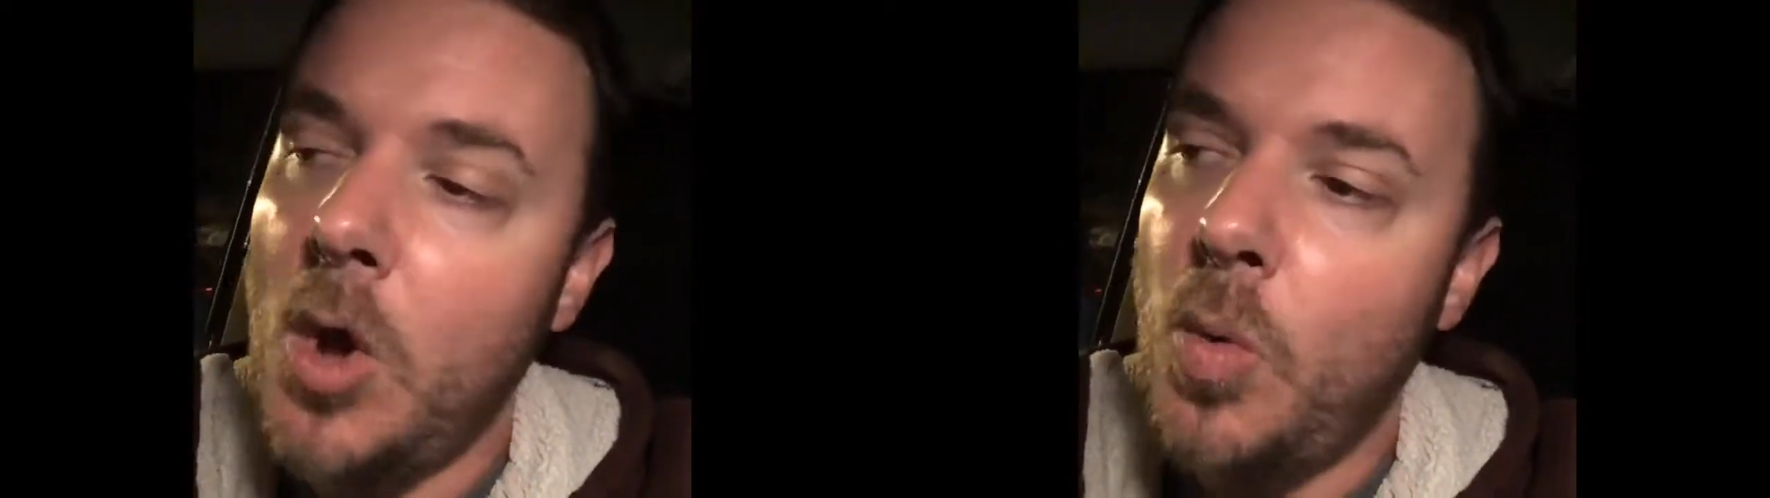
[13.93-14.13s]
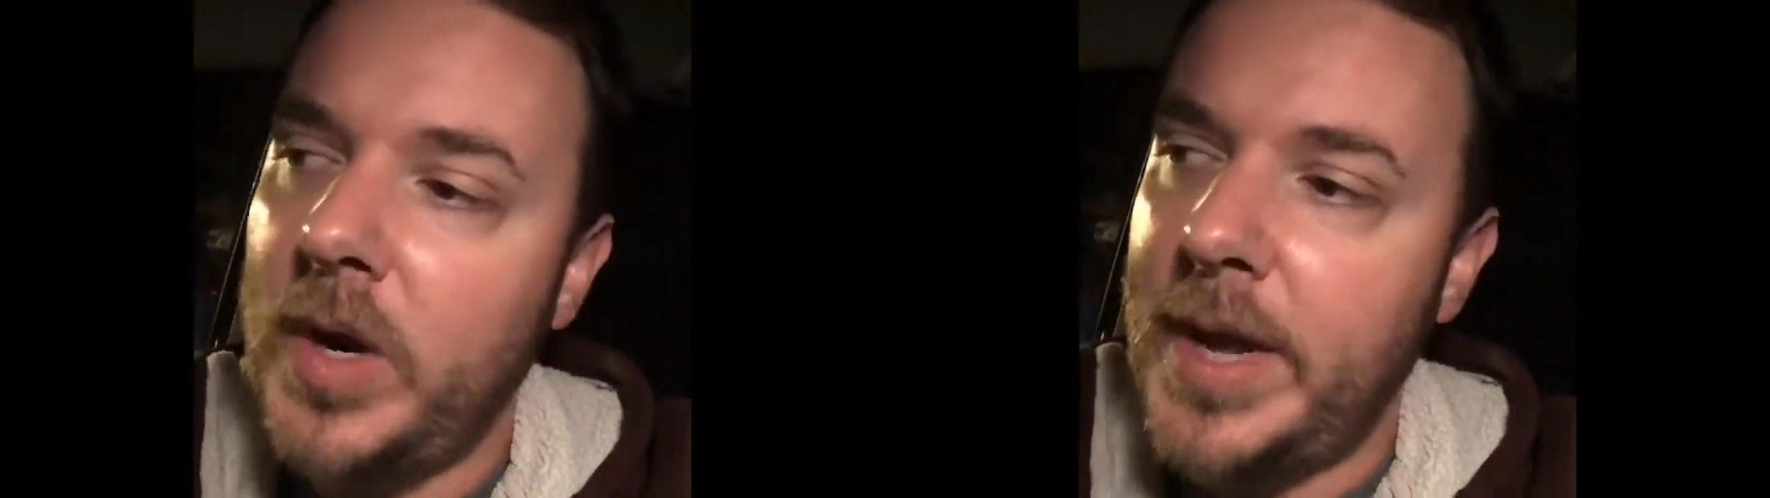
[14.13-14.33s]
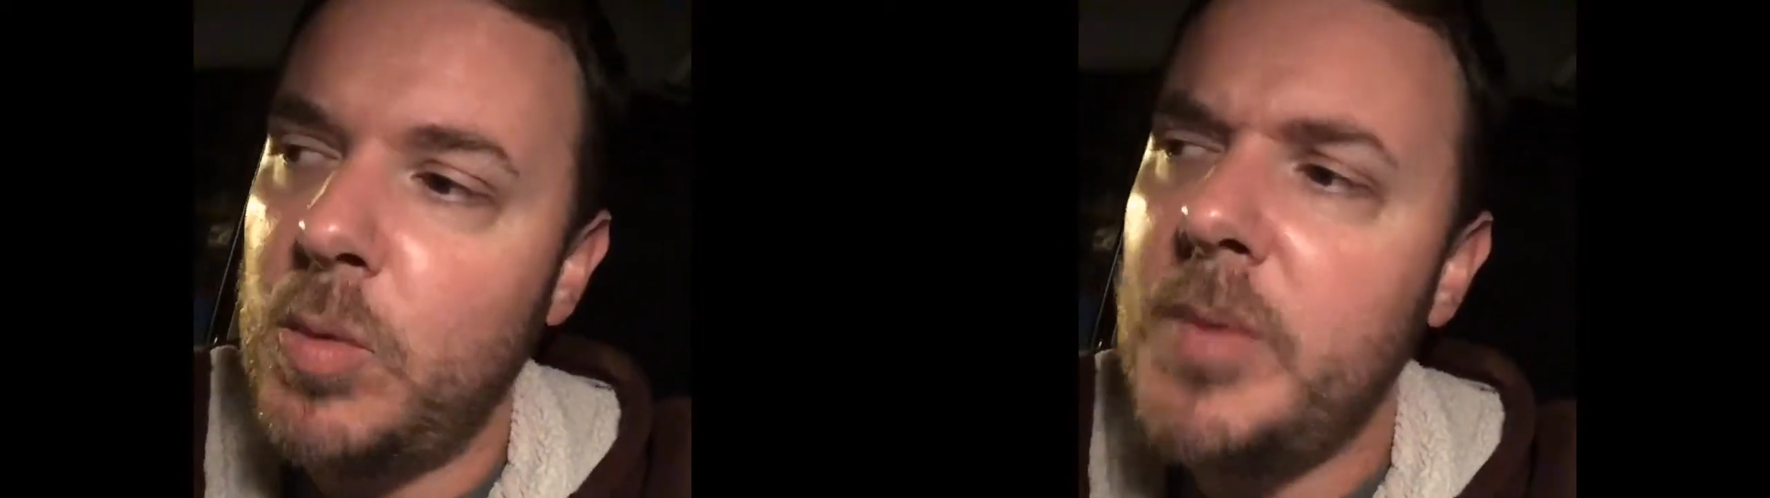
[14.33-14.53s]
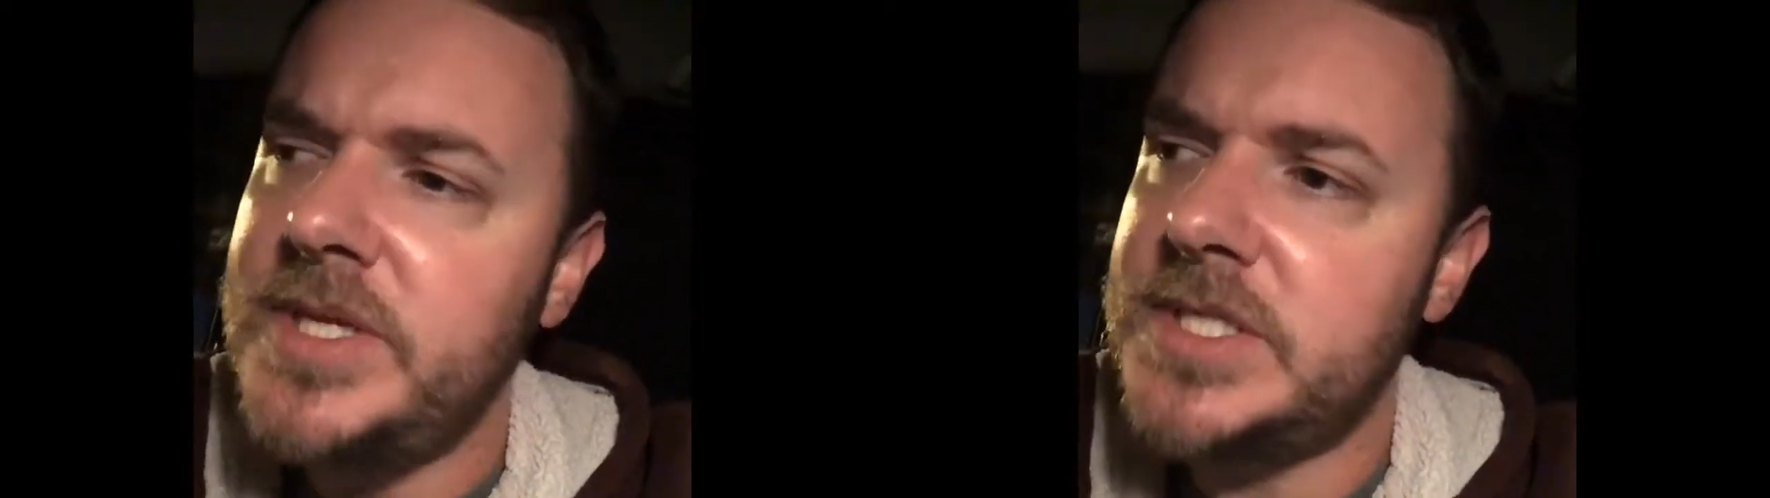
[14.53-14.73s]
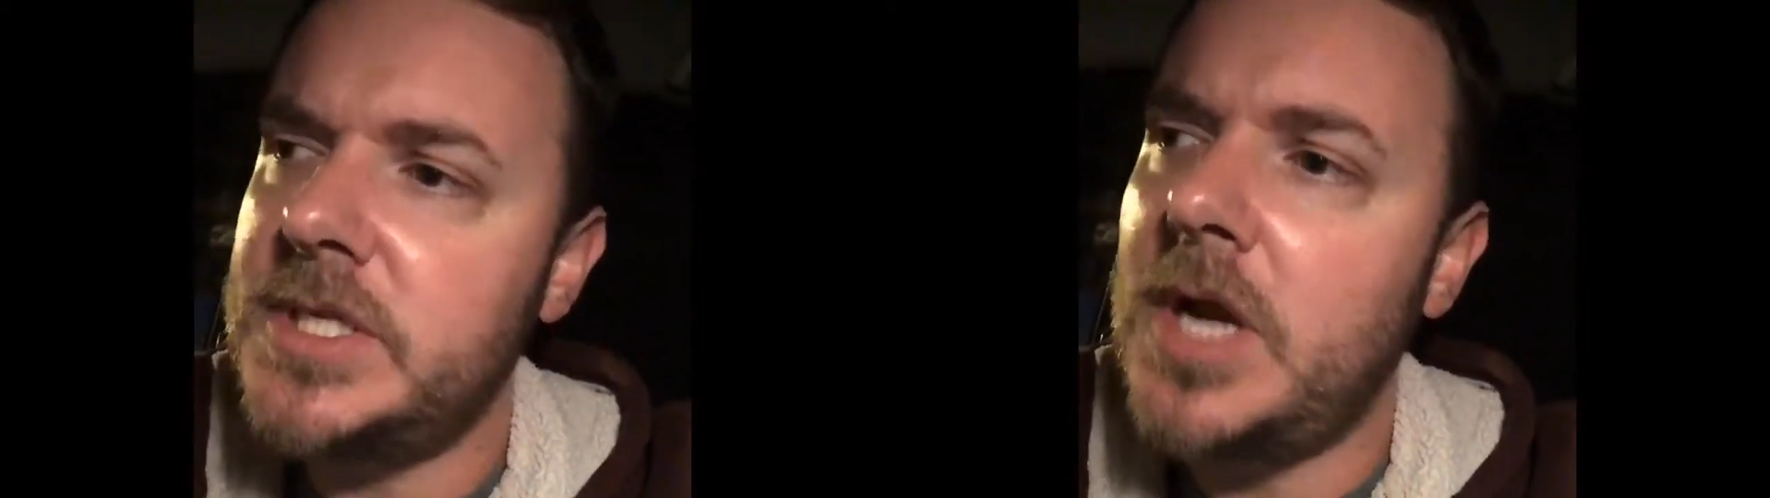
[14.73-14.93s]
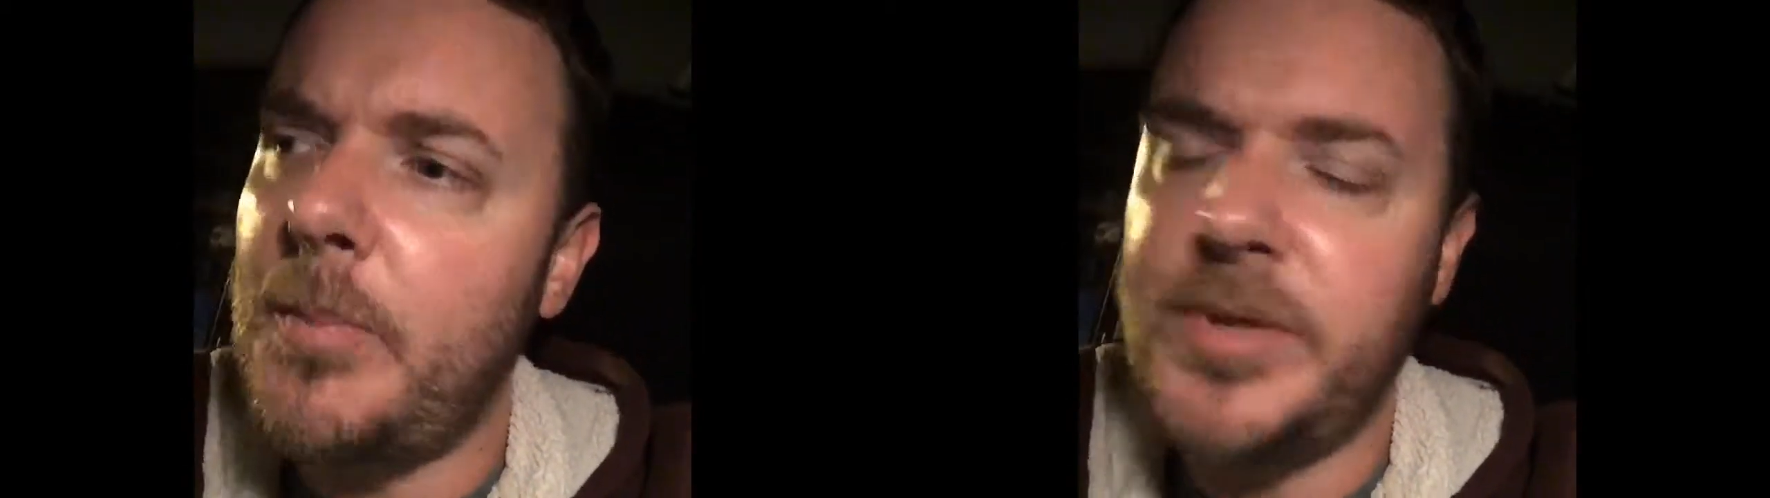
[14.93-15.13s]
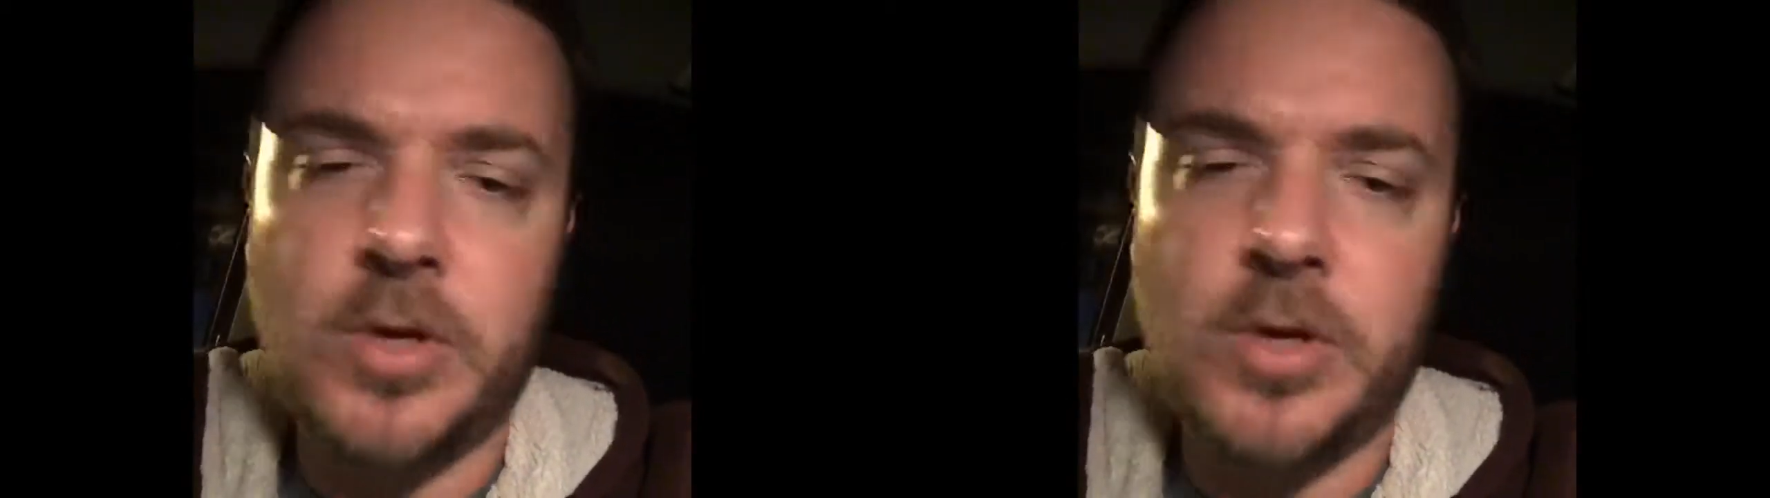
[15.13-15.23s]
where a woman stood up in the